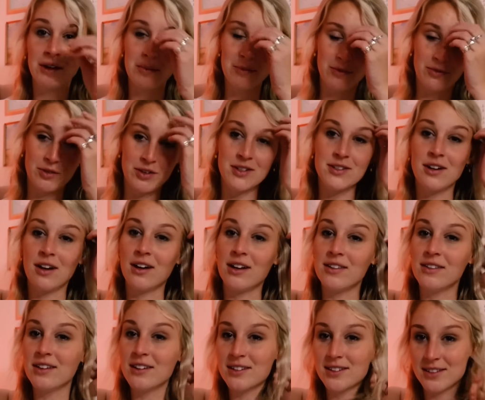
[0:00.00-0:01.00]
right before
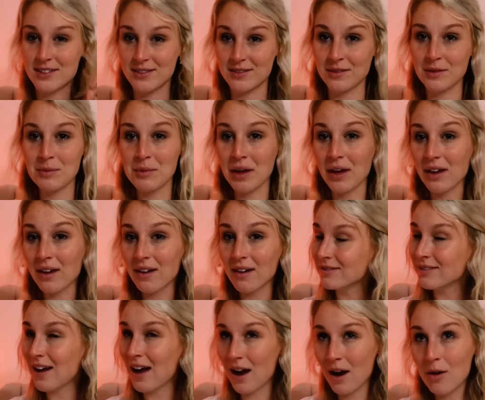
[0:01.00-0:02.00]
starting this. I'm like,
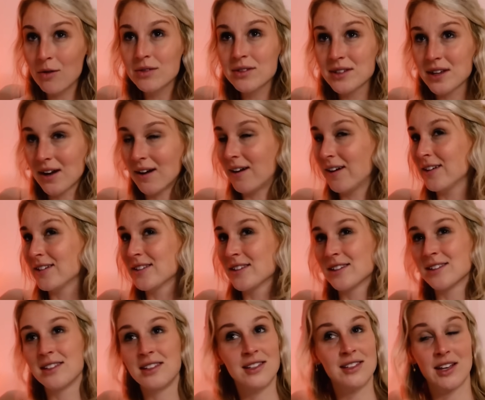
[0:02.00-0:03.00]
how scary is
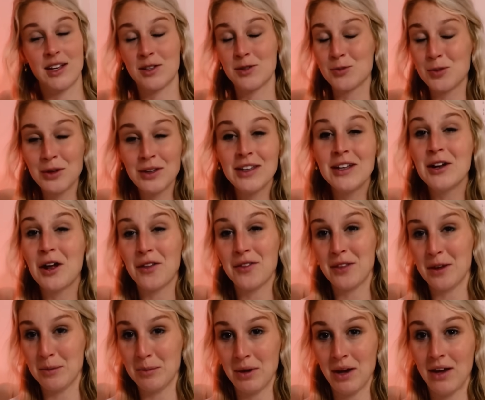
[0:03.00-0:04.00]
this? He's like, it's really not
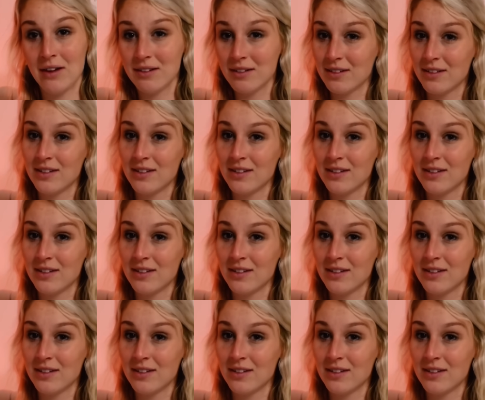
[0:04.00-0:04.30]
that bad.